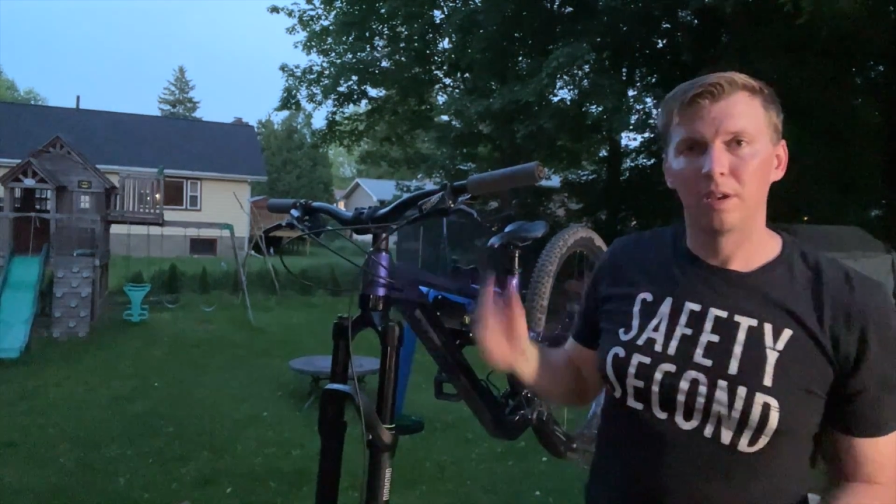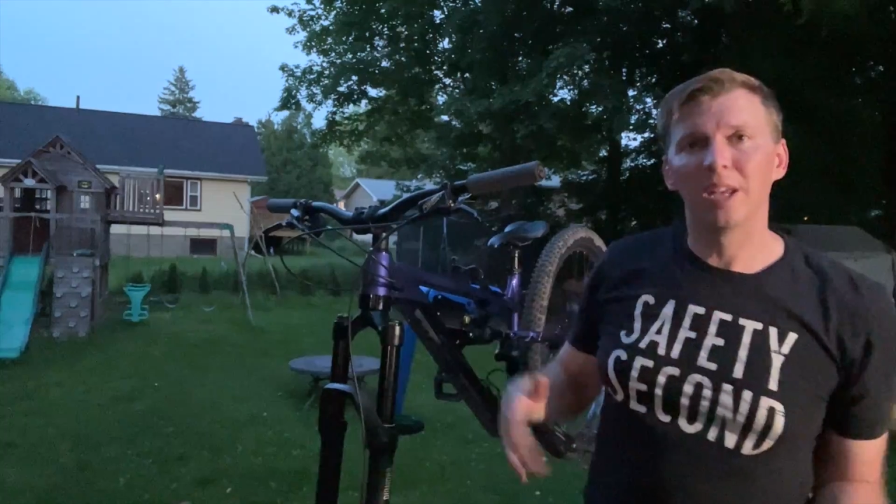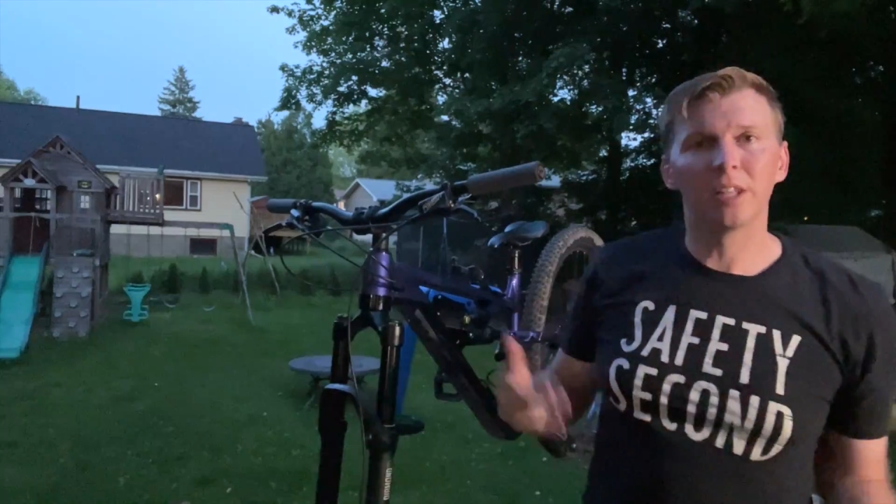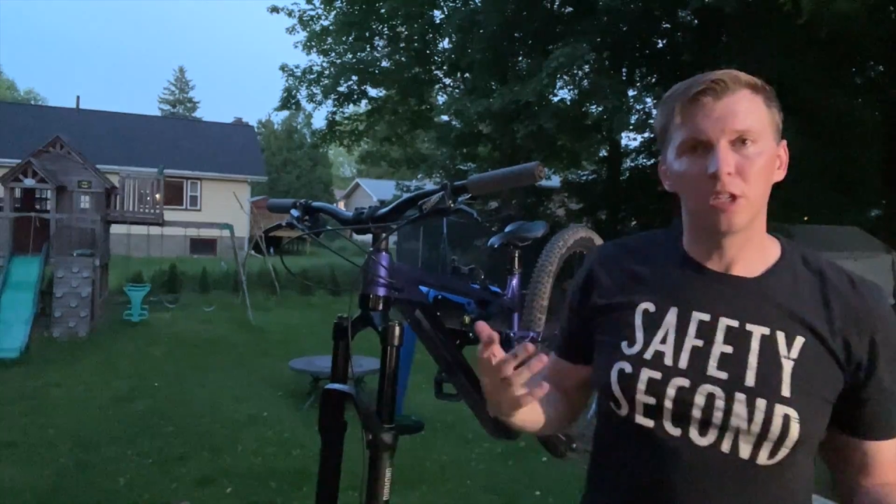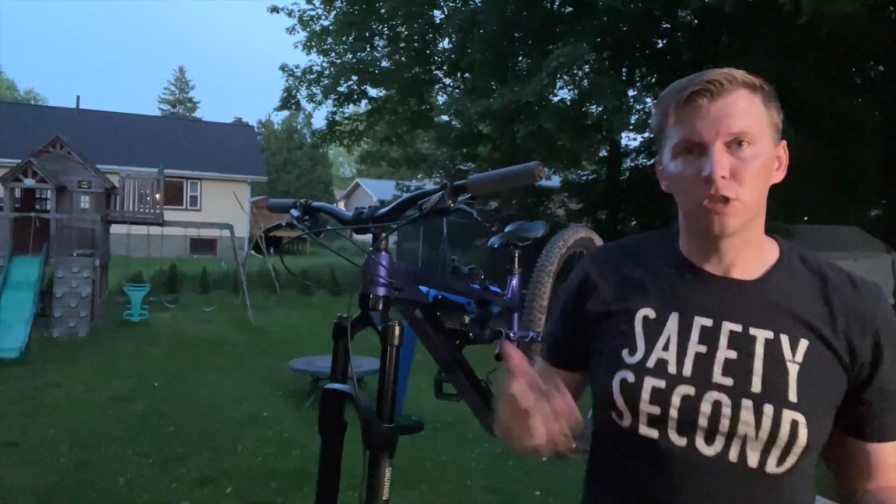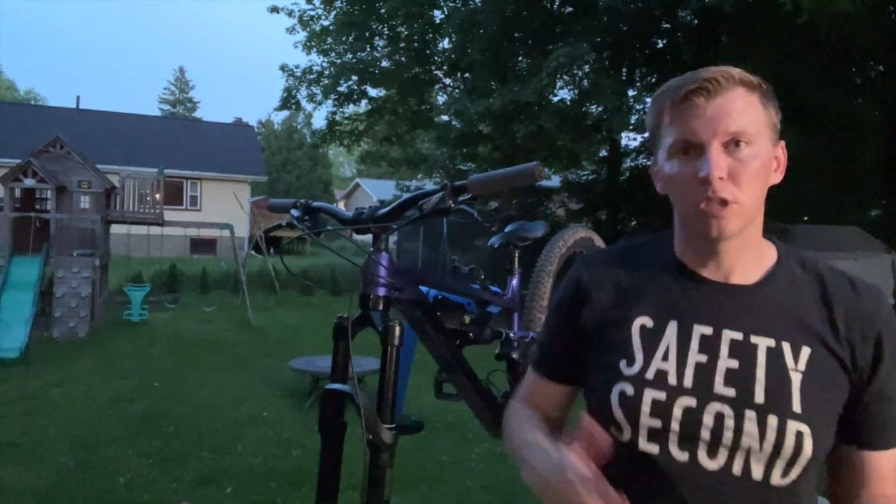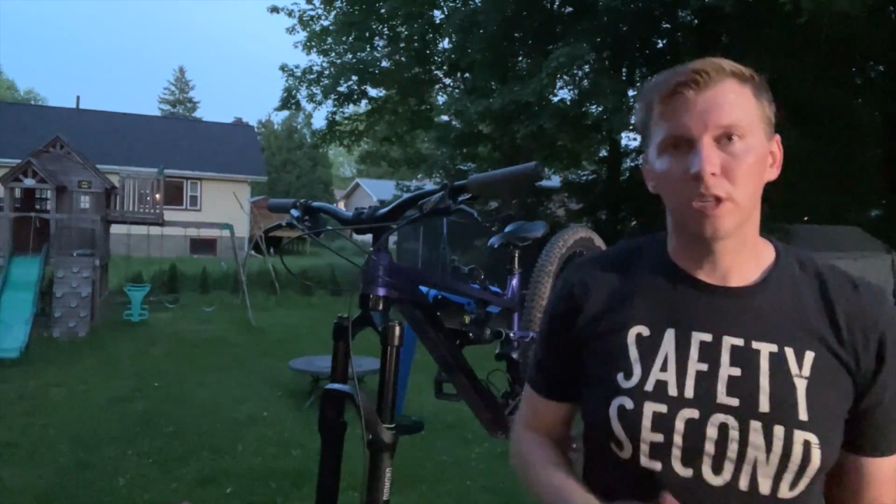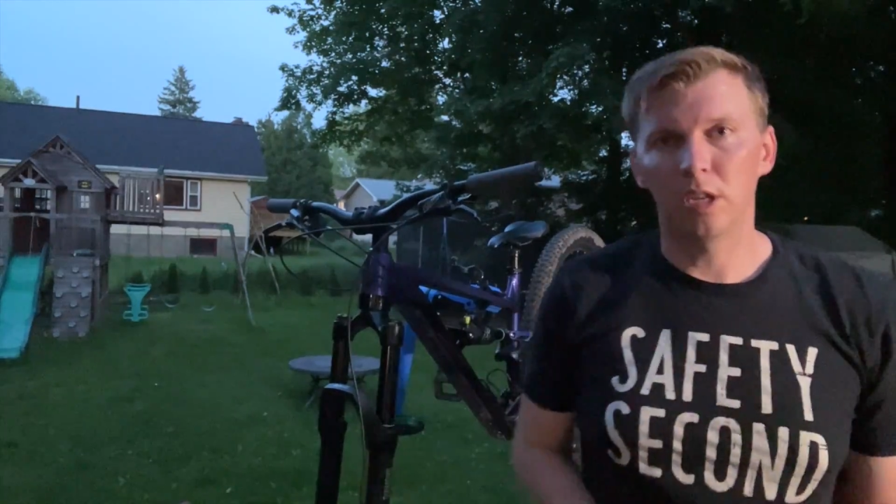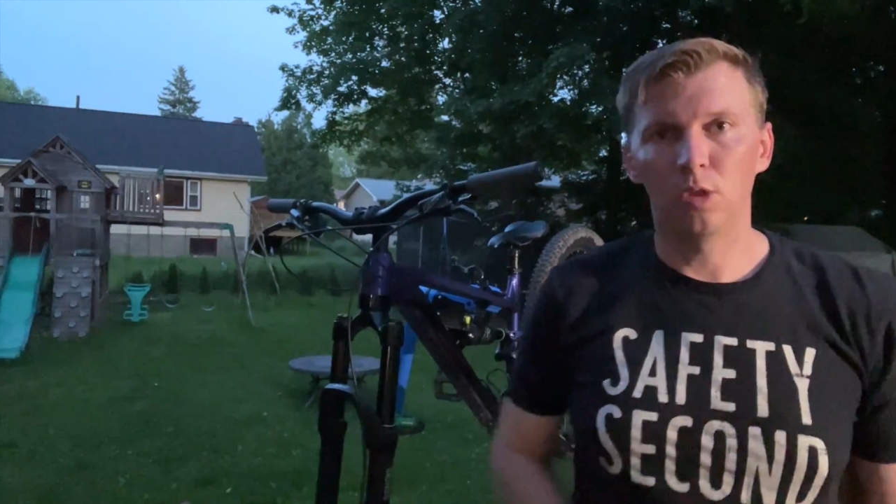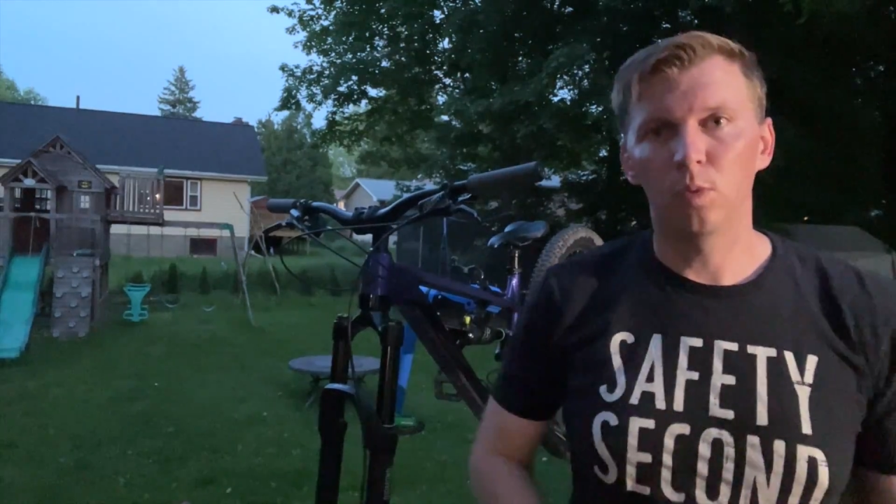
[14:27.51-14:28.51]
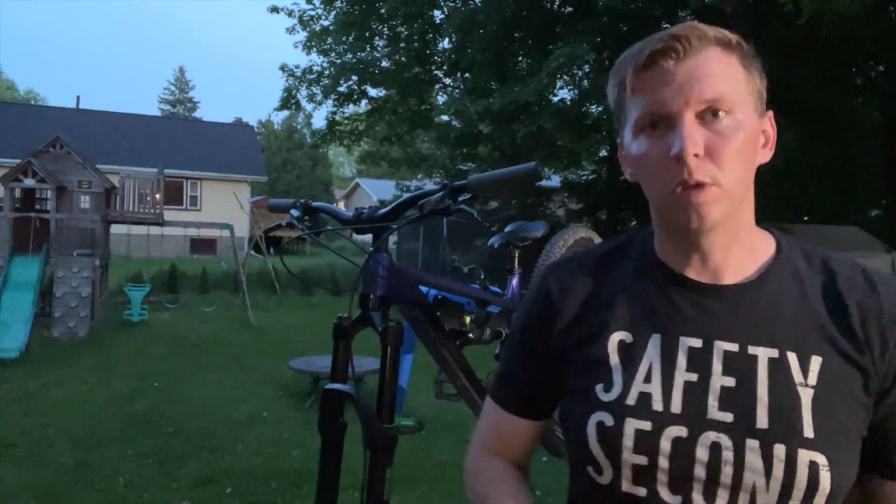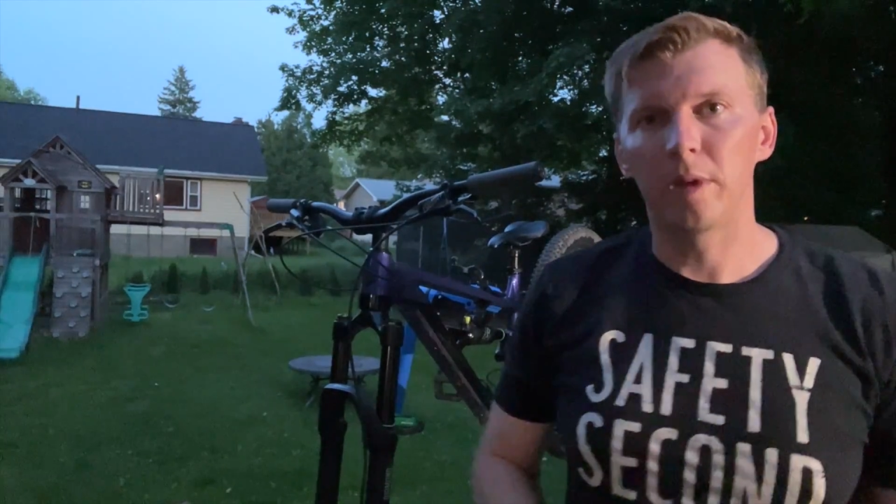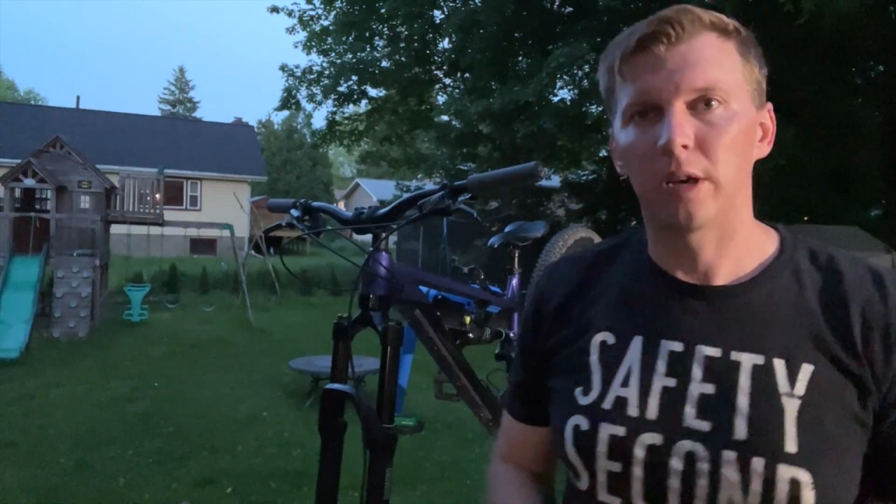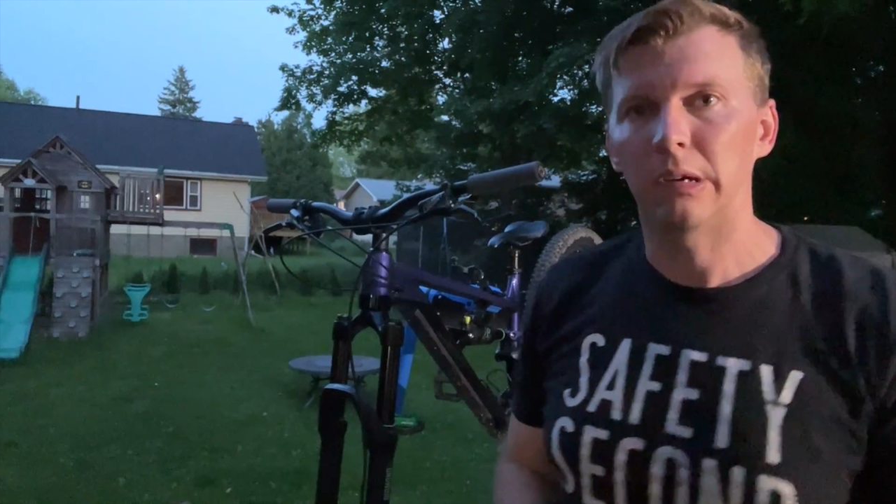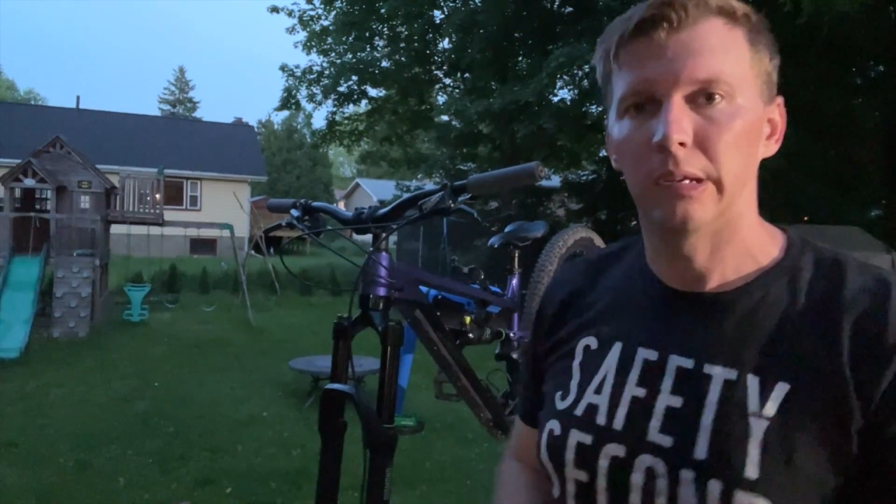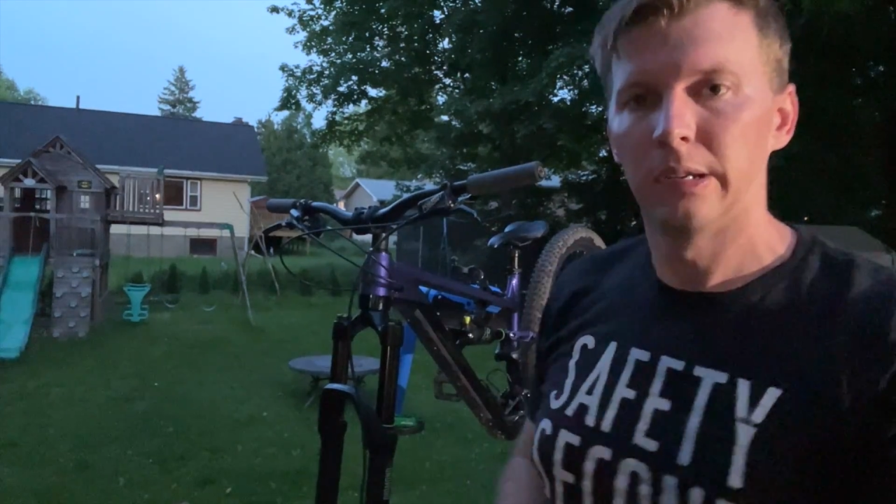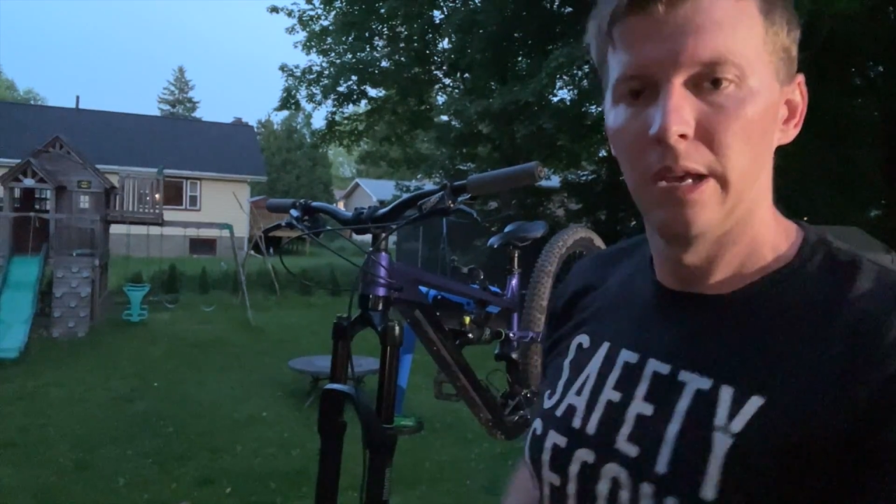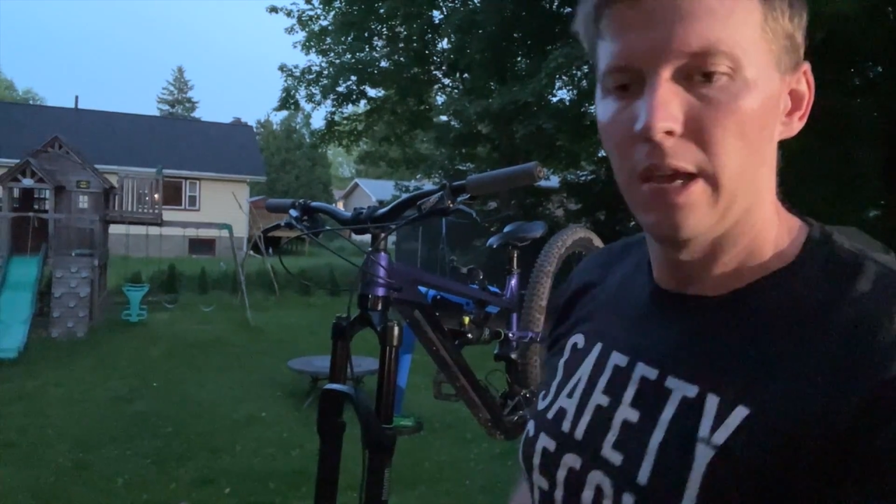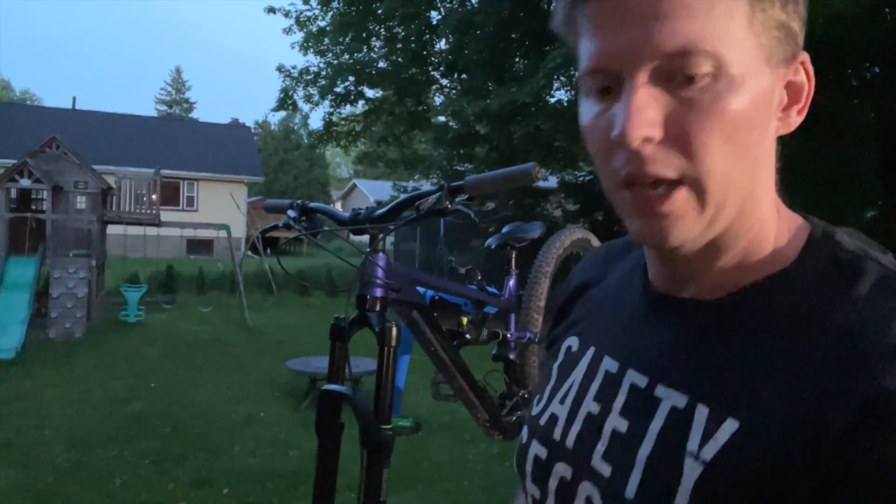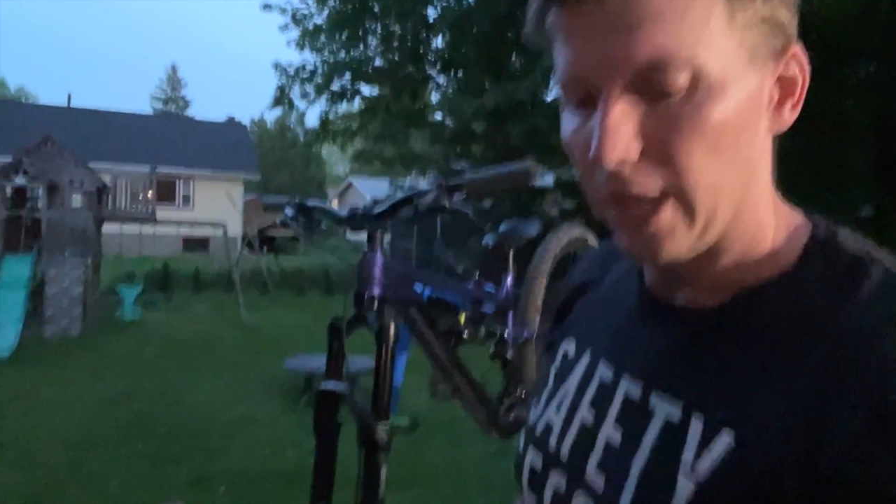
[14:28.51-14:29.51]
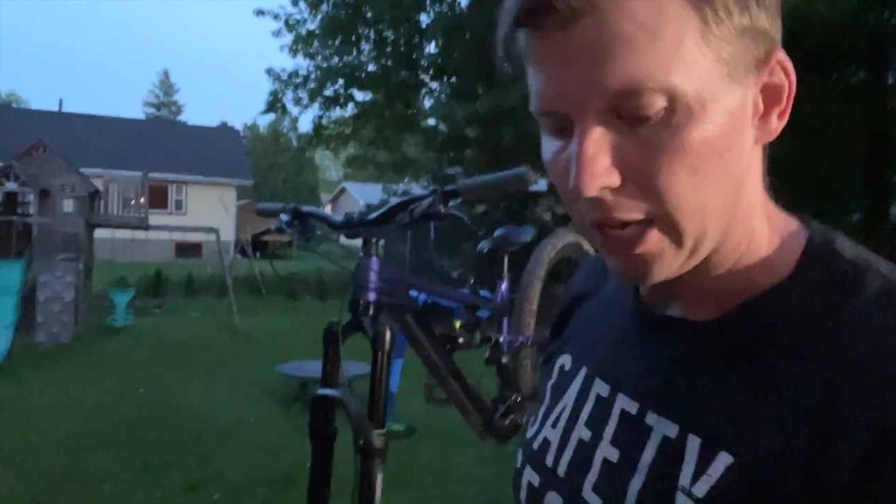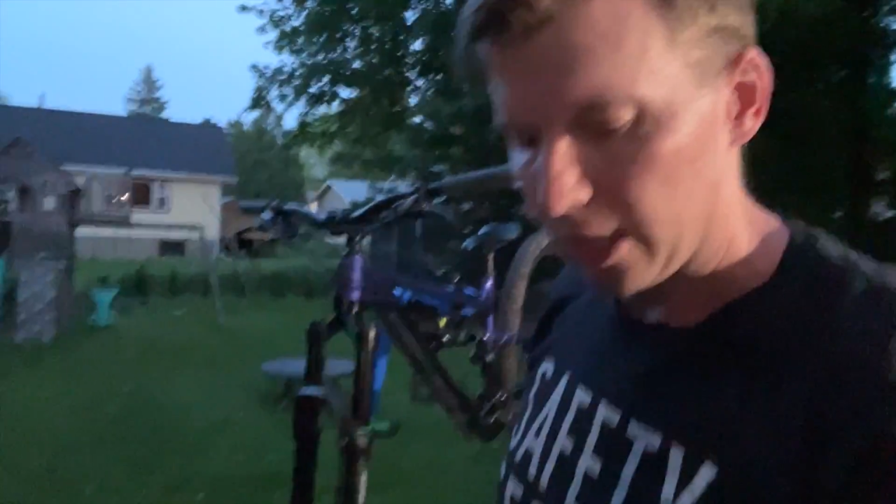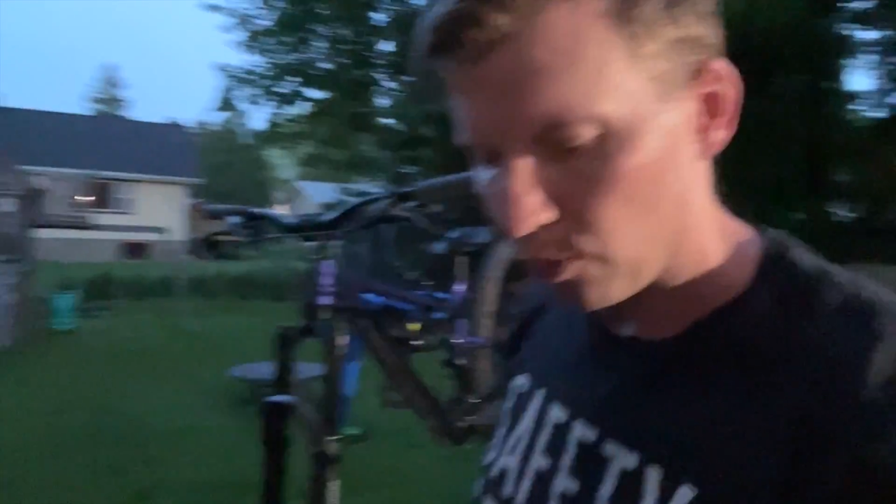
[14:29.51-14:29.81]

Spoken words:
and then it's just getting the wheel back on. And then